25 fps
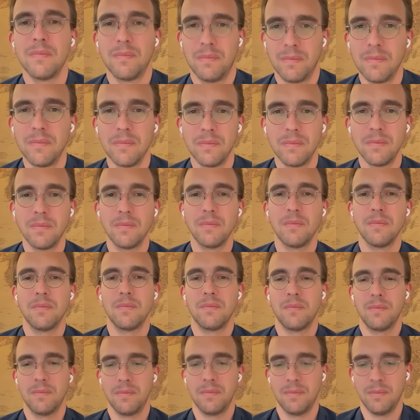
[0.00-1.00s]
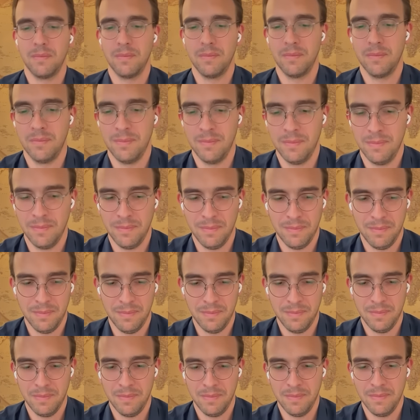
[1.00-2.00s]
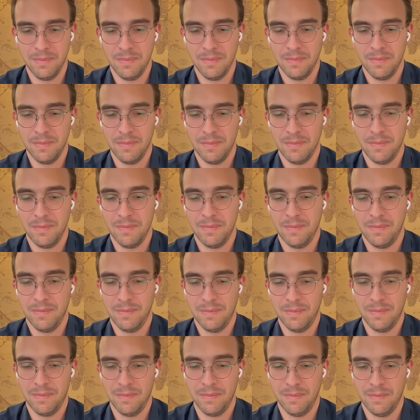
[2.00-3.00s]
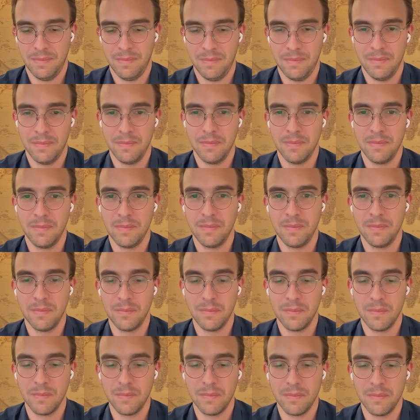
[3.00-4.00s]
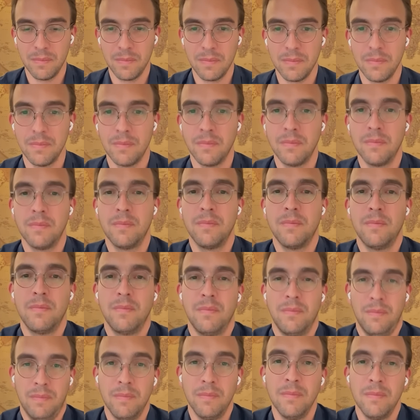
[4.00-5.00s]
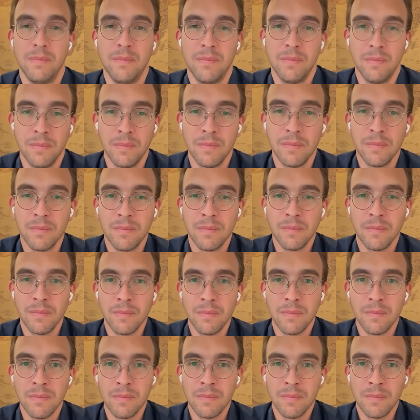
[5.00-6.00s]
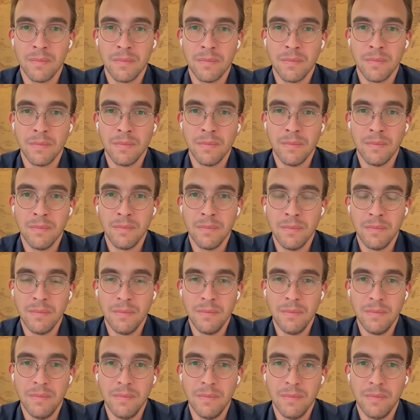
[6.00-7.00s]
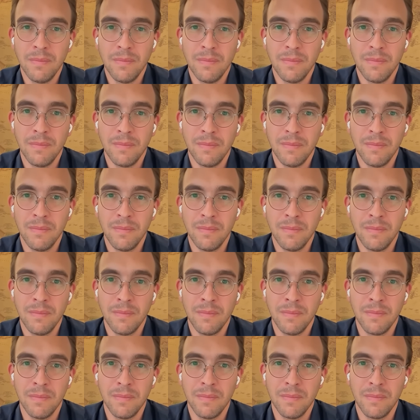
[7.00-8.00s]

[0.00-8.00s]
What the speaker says: [no speech]